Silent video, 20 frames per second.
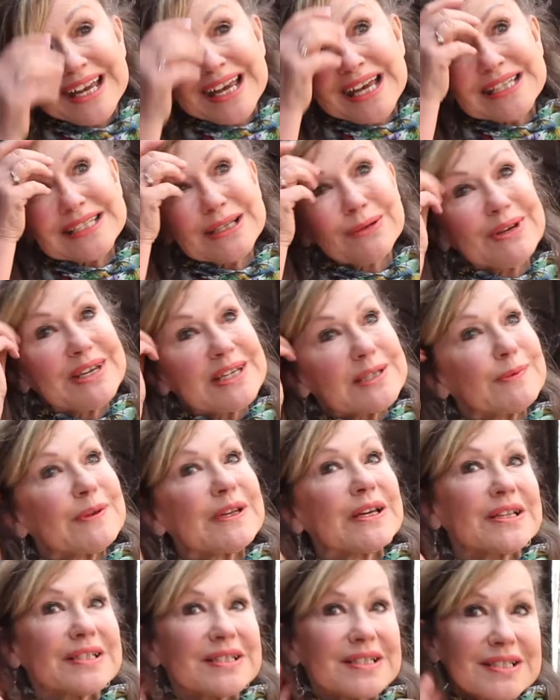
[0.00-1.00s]
so he's been
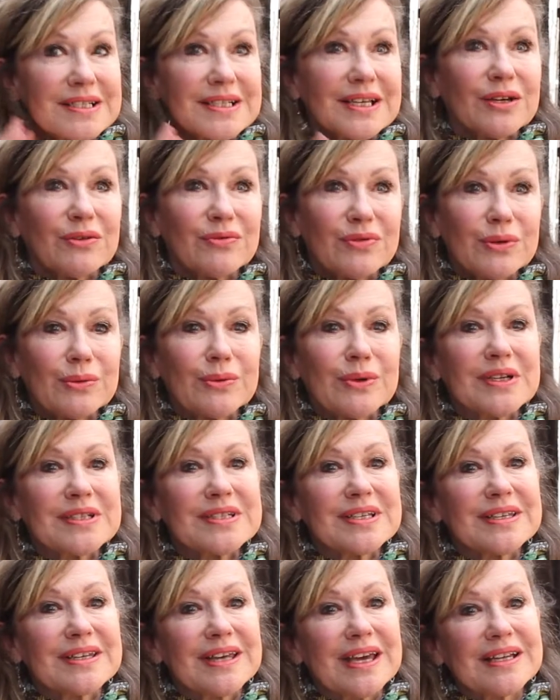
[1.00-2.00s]
asked to say a few
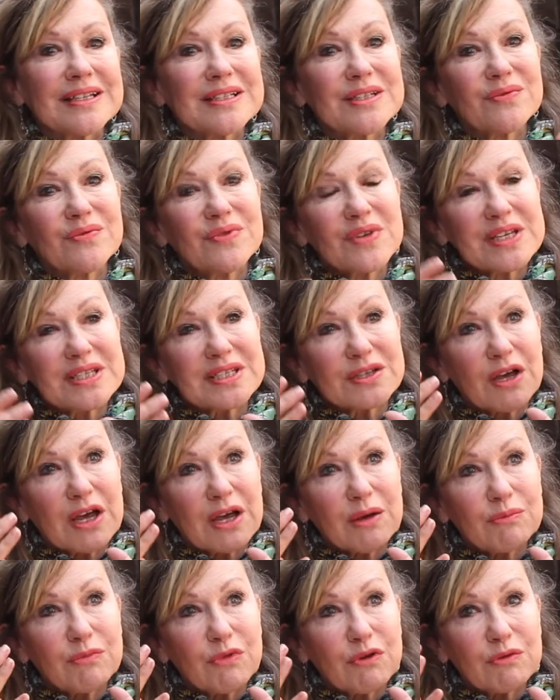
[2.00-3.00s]
words at the end of
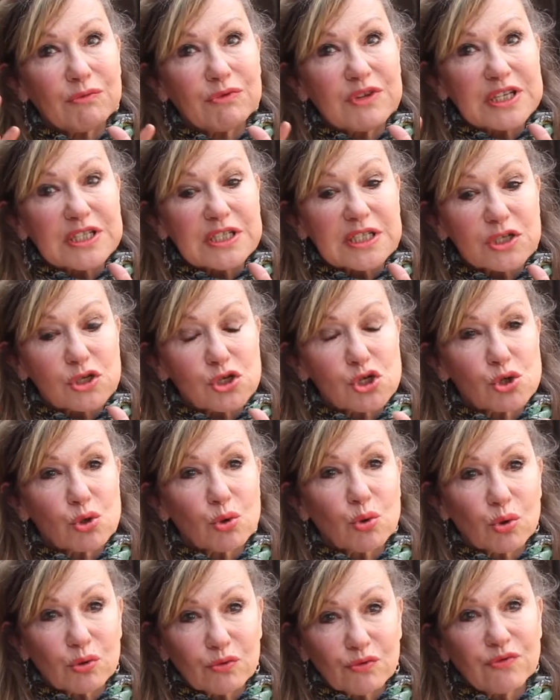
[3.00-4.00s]
this
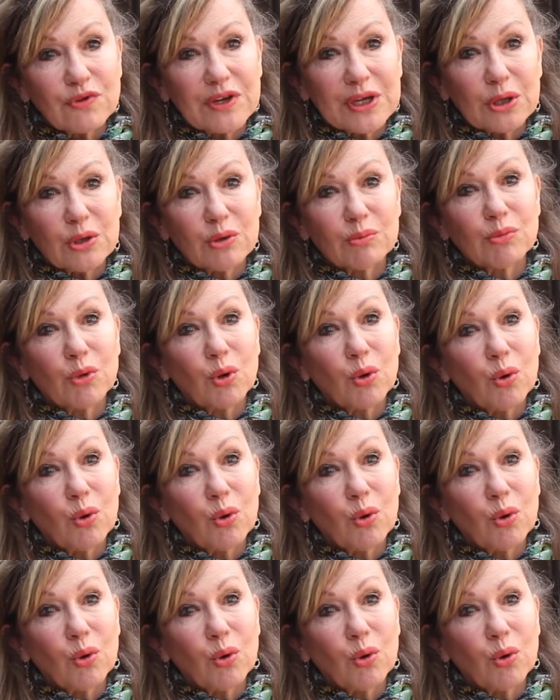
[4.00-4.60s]
short film